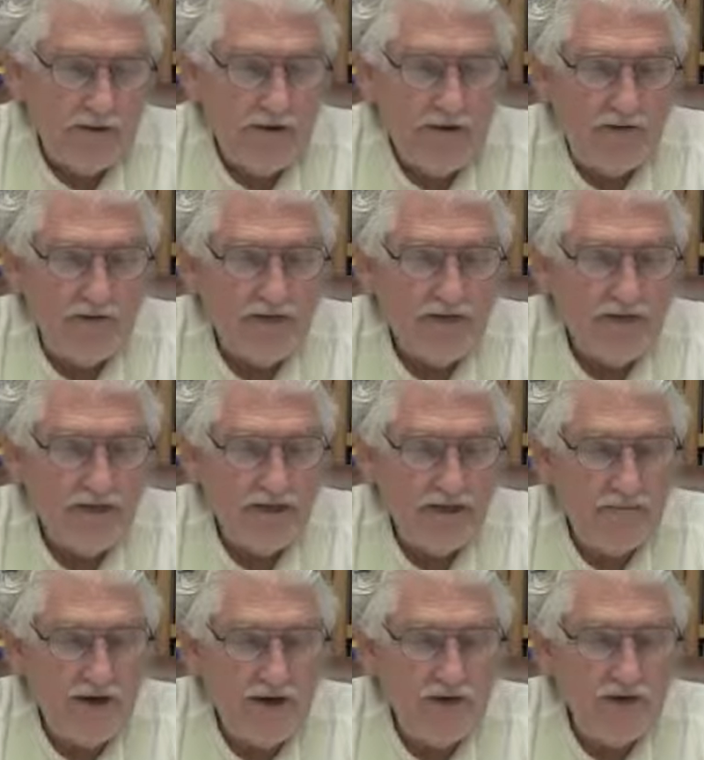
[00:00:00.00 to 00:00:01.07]
This is
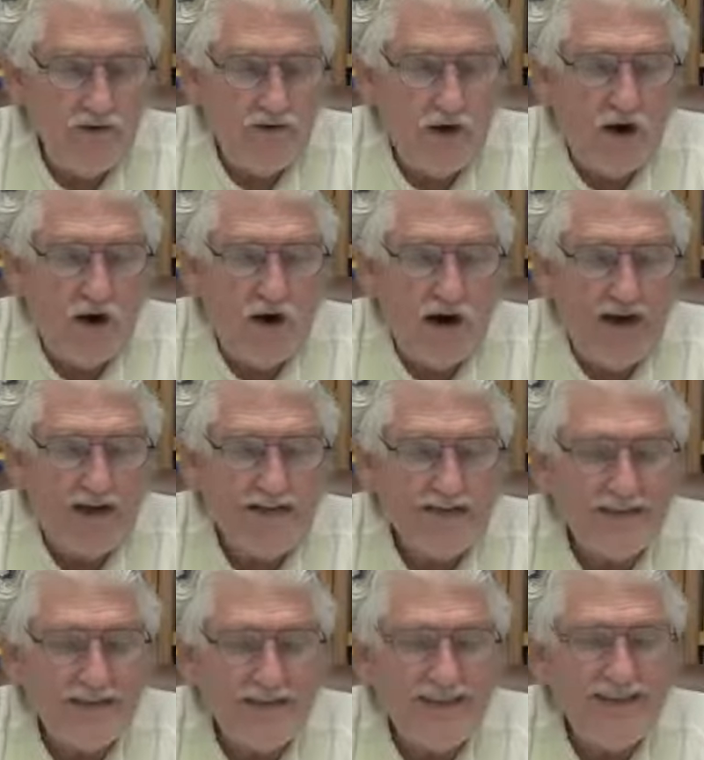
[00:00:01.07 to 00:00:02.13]

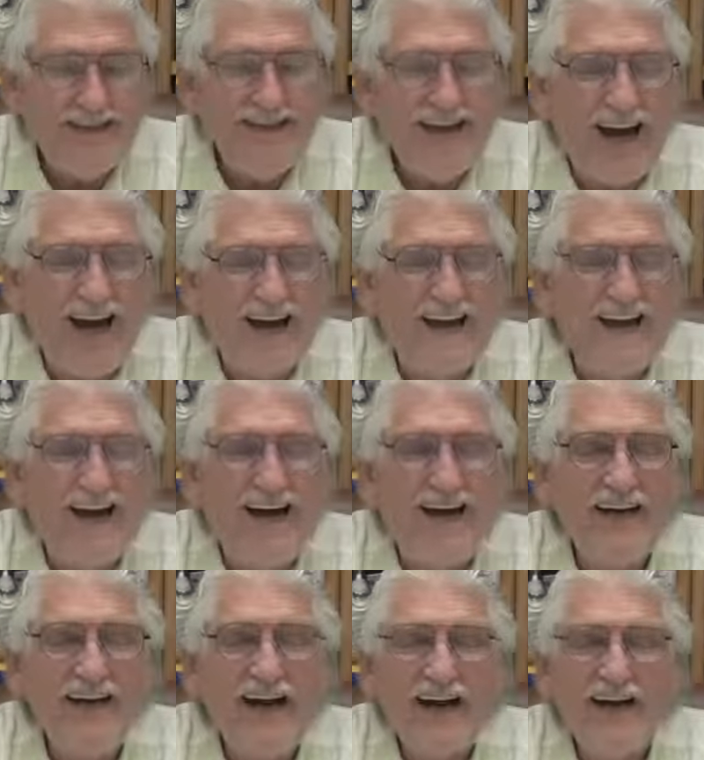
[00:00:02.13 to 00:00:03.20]

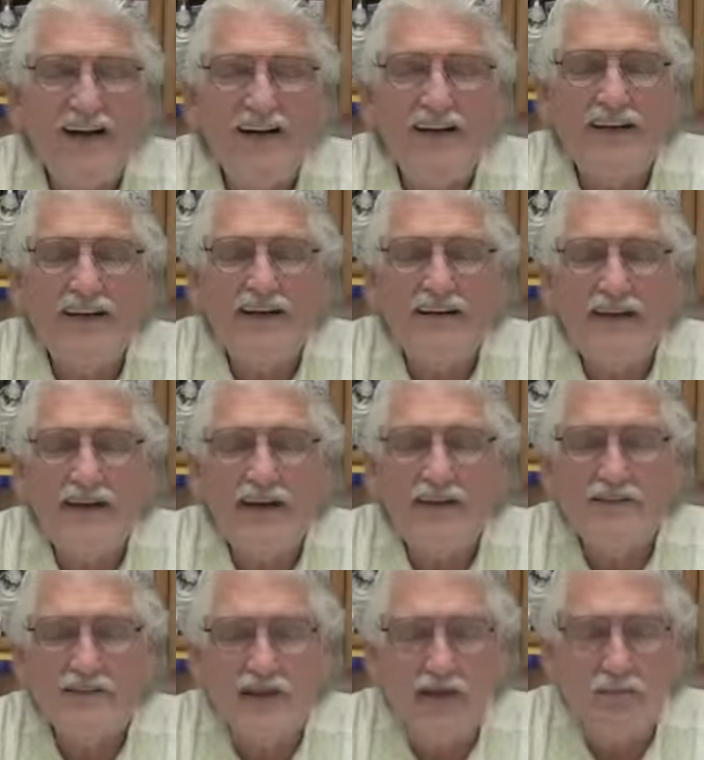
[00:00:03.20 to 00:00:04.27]
MAURIC99. Hi, honey.
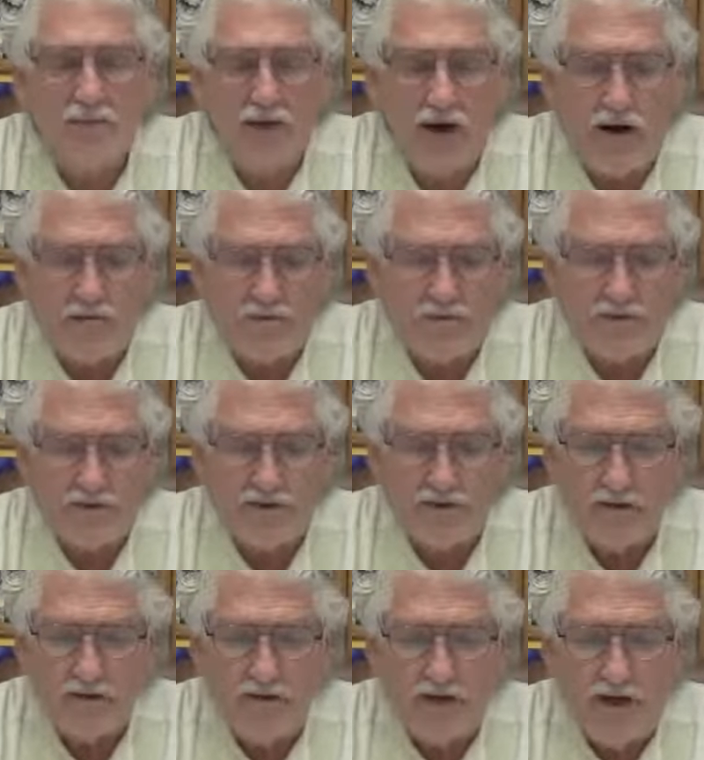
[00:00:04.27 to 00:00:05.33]
Skin problems.
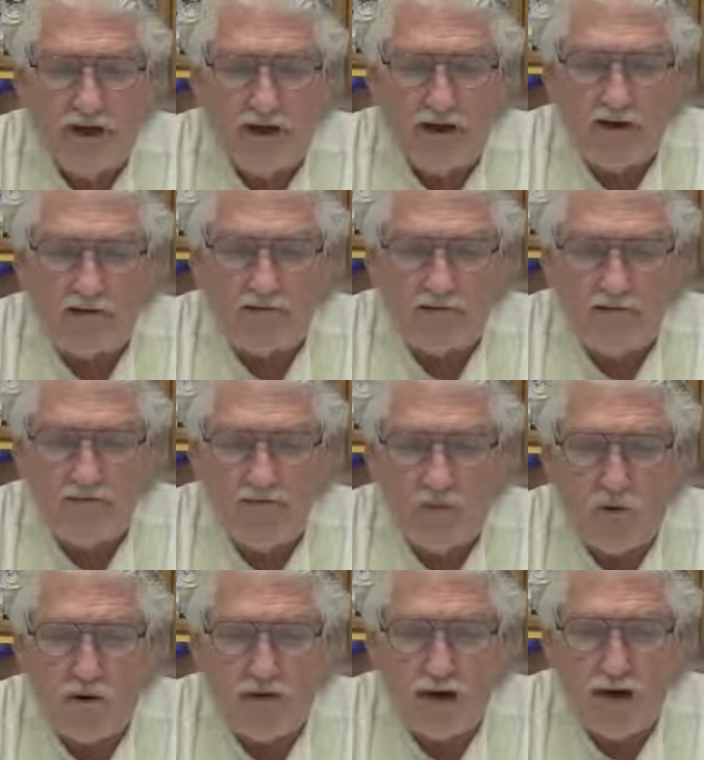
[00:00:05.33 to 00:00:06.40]
She's
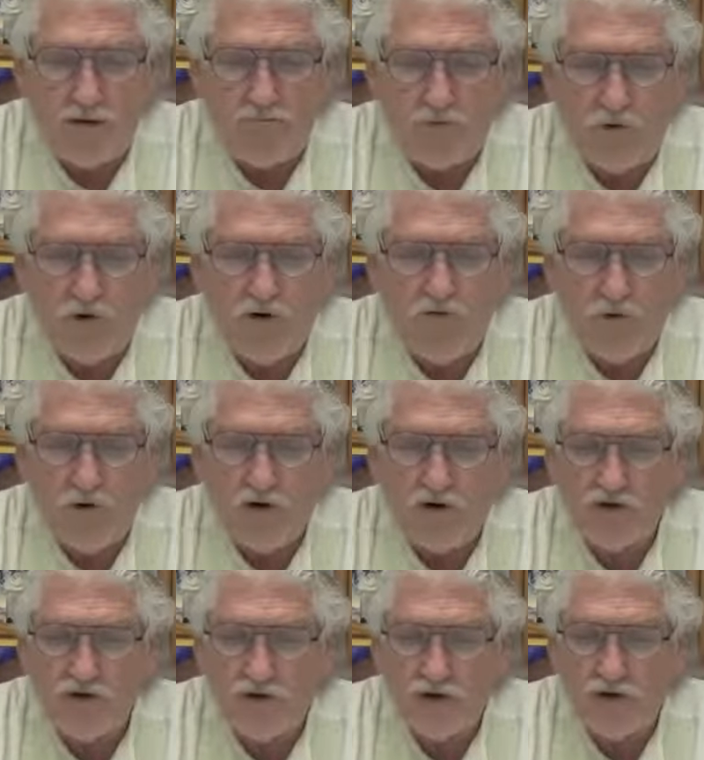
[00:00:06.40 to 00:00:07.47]
40. I'm 44
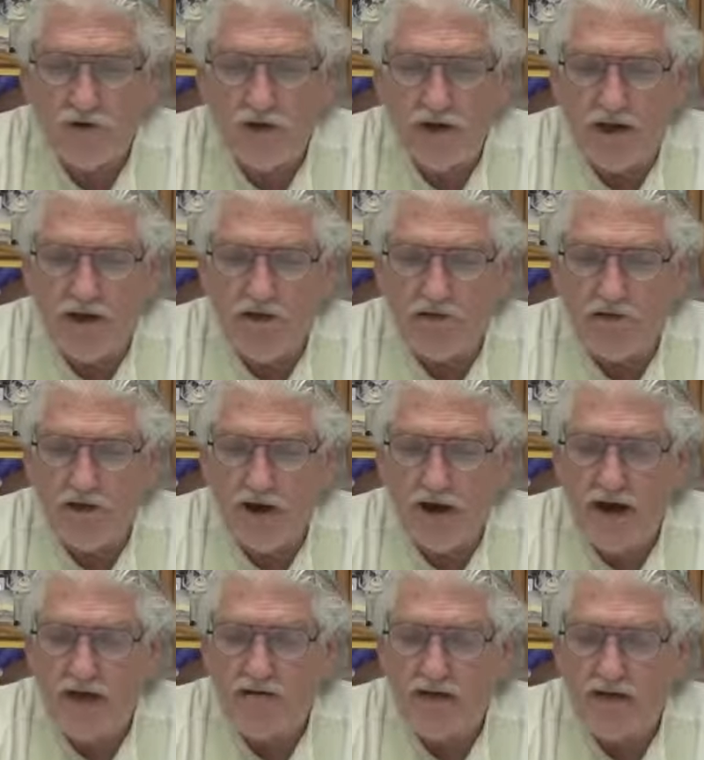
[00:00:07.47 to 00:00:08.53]
years old, and I used to
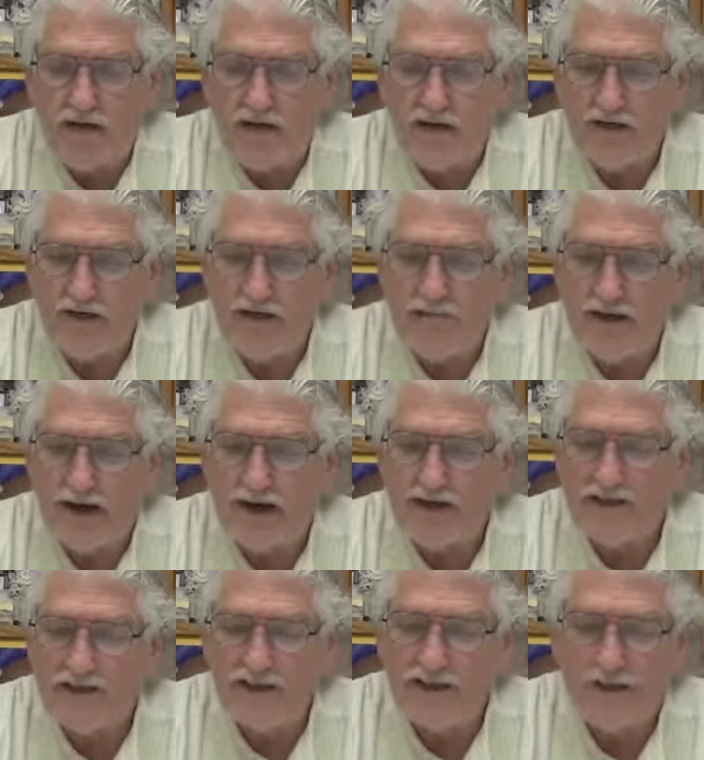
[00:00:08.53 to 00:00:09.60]
have a clear
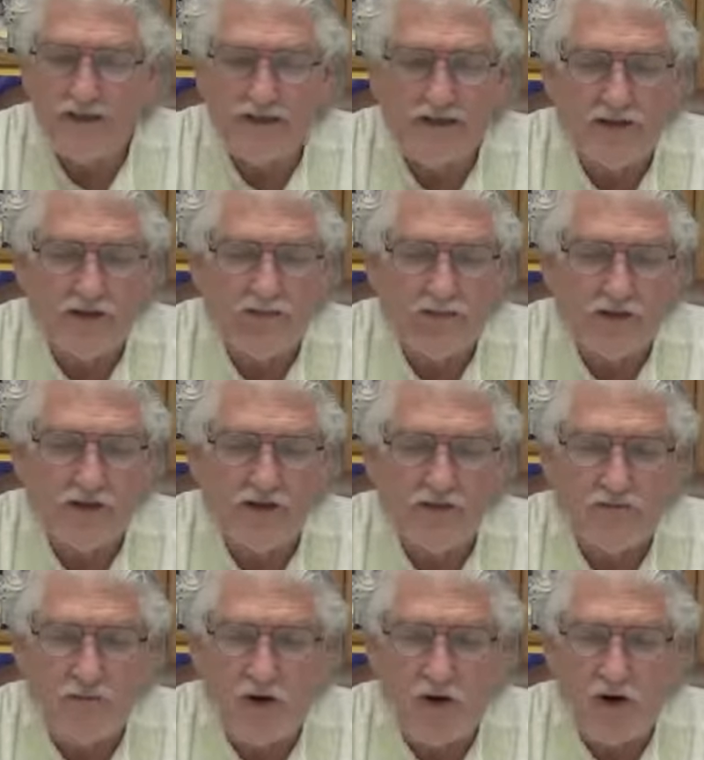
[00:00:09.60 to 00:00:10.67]
body skin, except for a
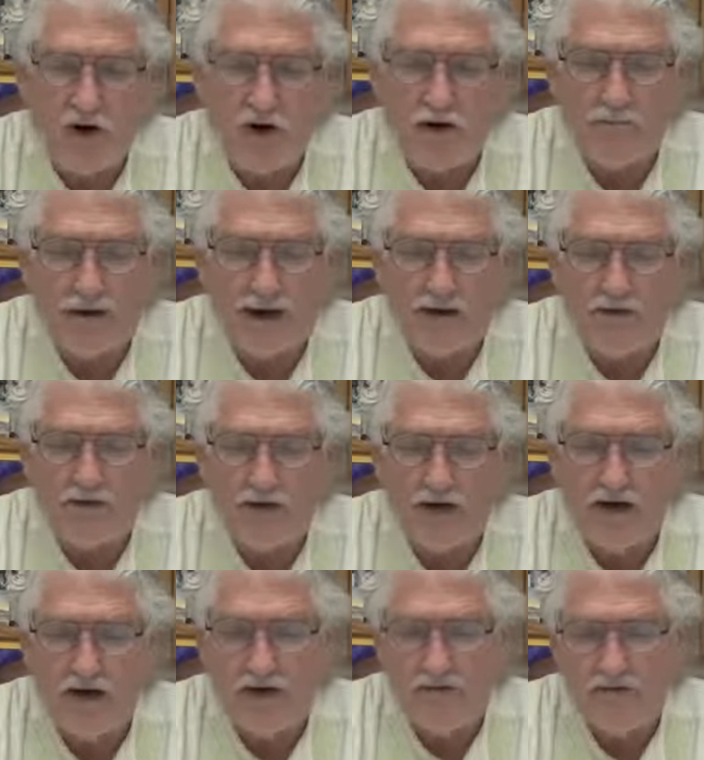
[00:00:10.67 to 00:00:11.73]
small bout
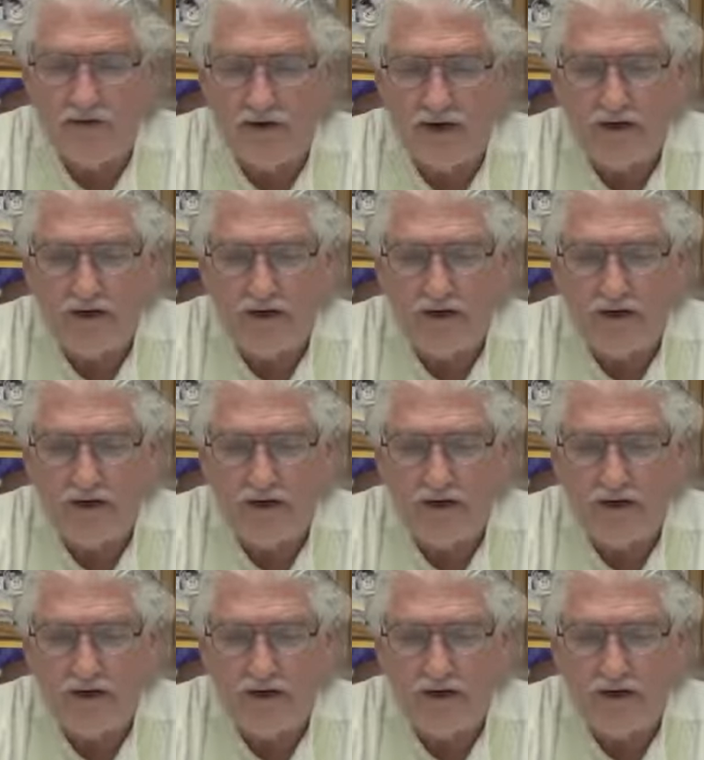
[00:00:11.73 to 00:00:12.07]
of